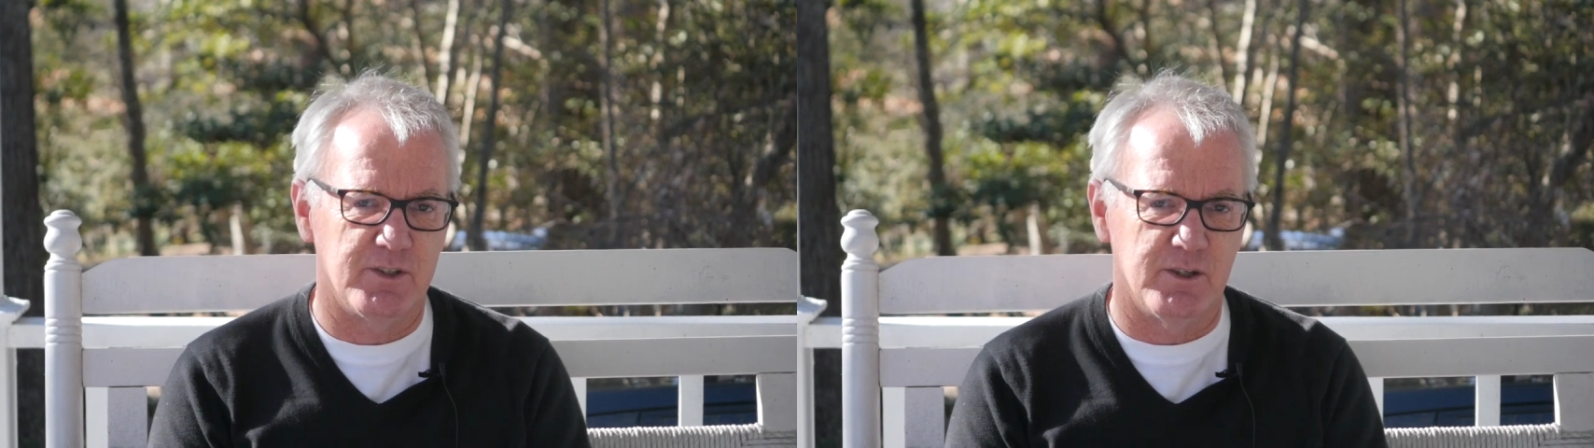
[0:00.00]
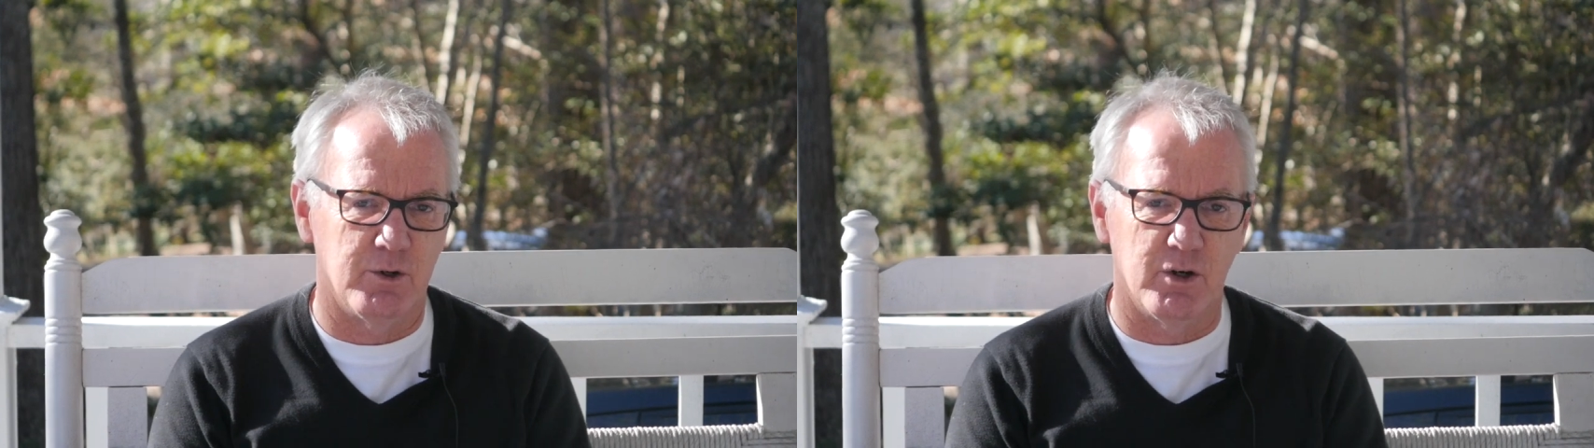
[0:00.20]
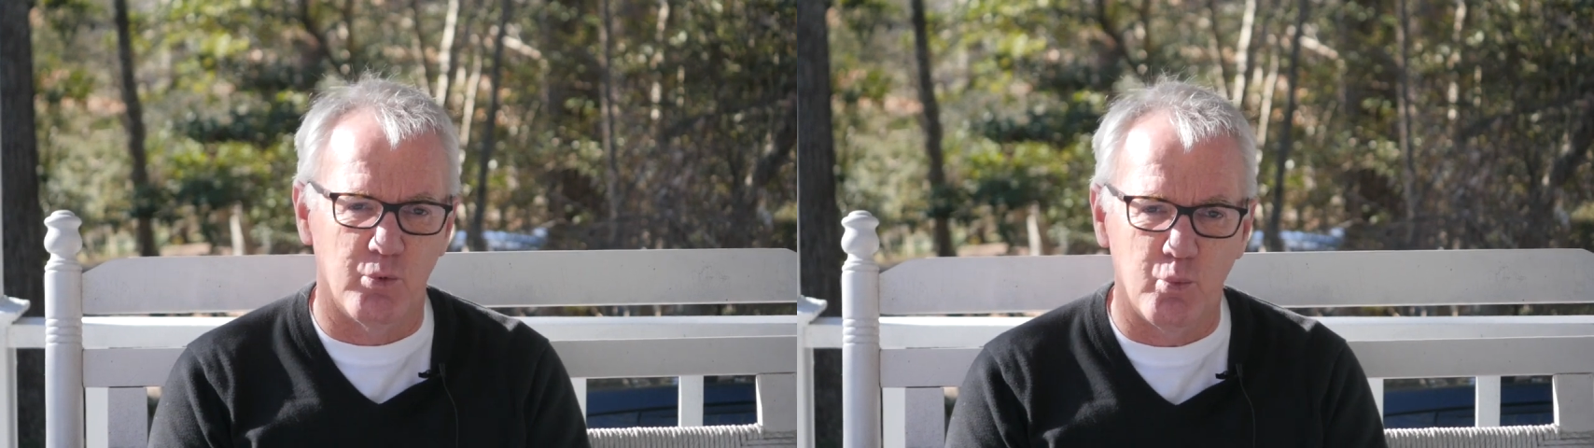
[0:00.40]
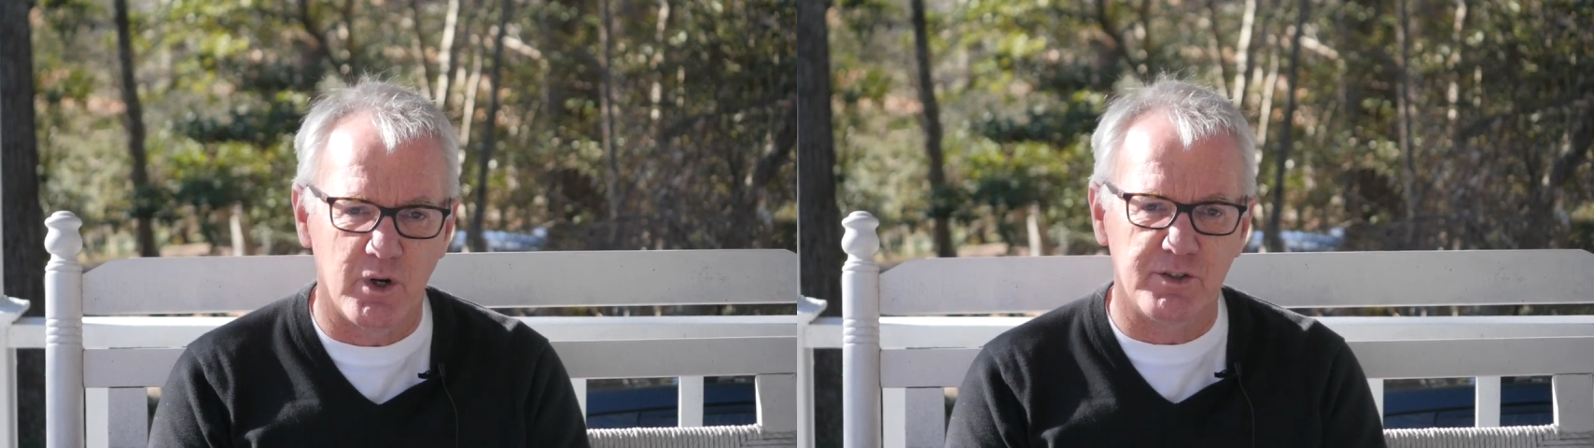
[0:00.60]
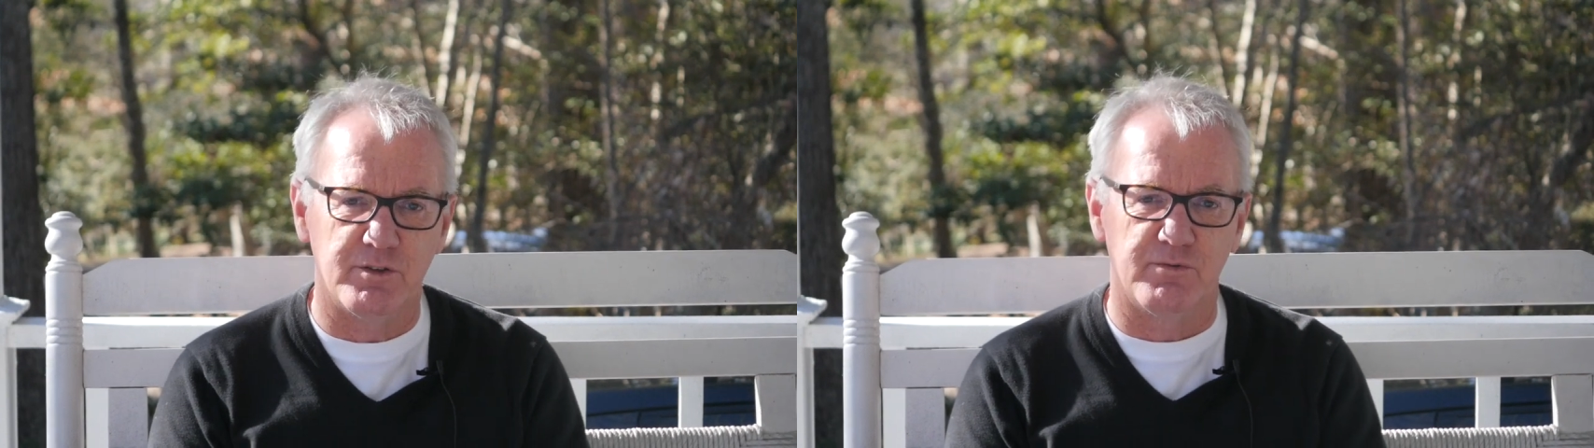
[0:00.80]
a
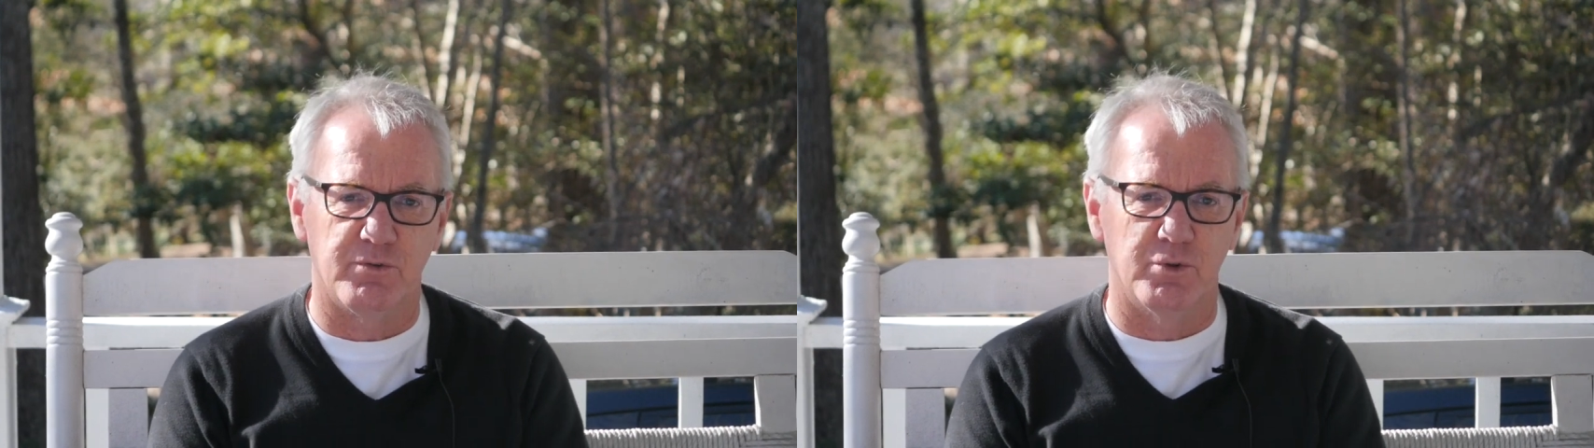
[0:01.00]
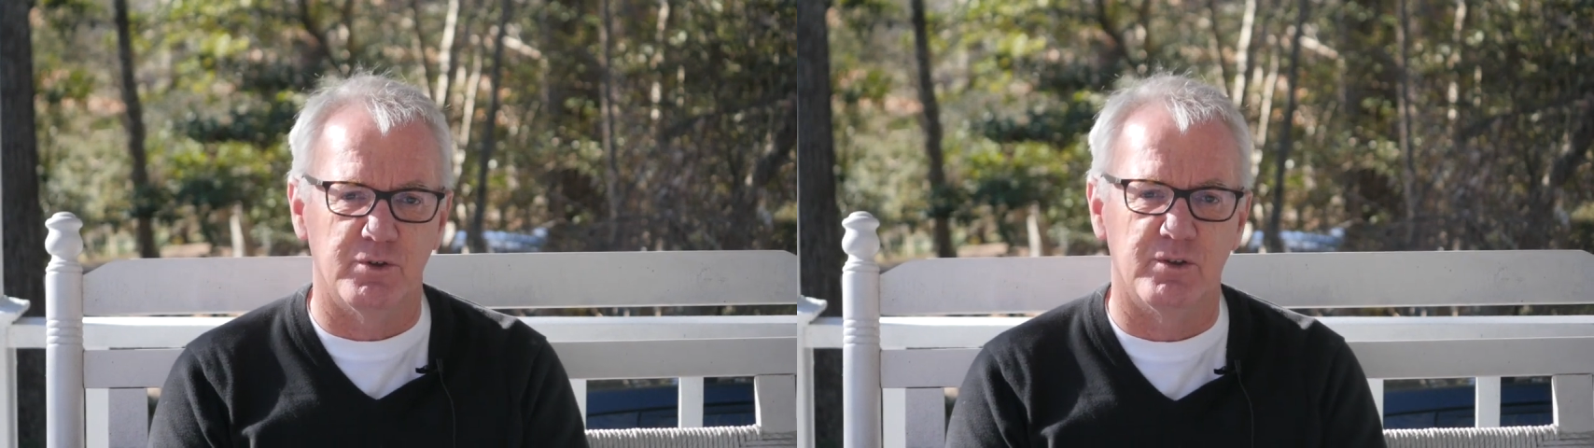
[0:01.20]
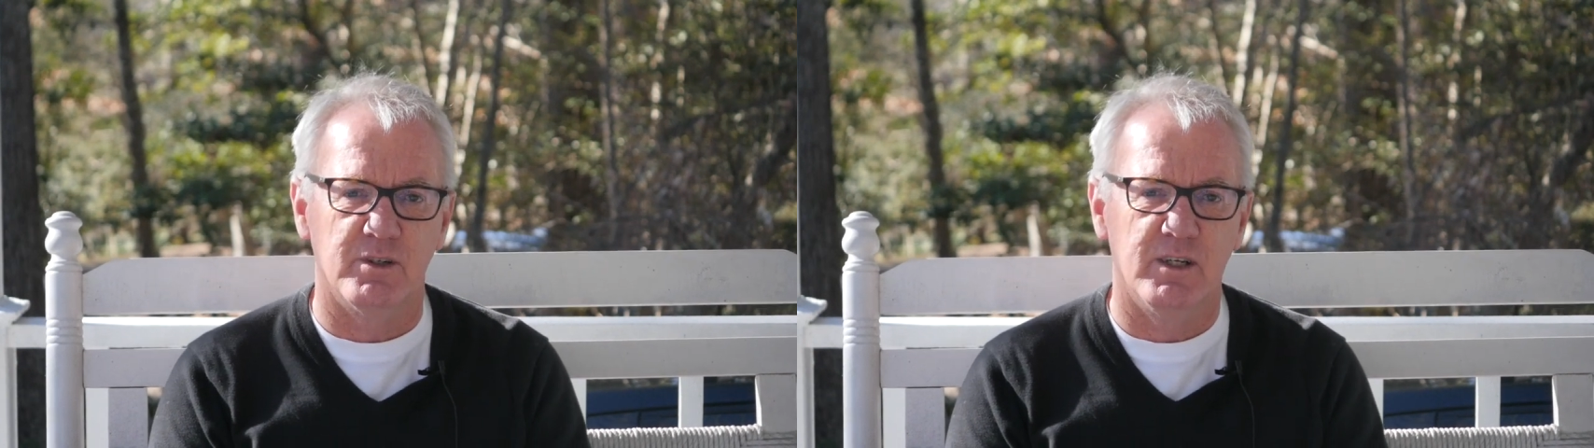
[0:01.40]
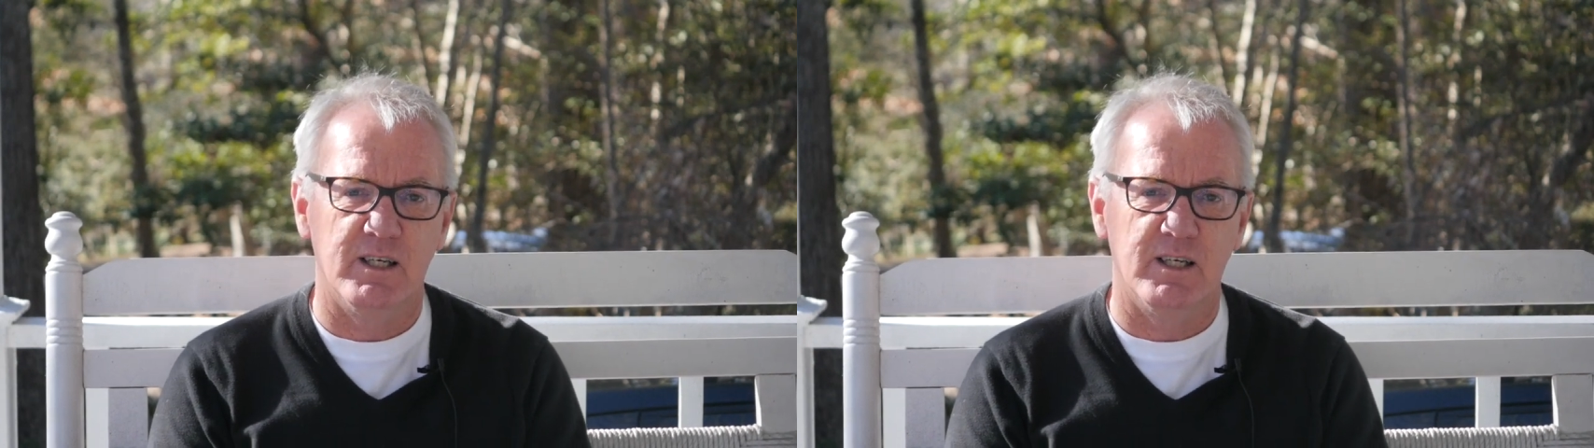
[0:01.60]
wonderful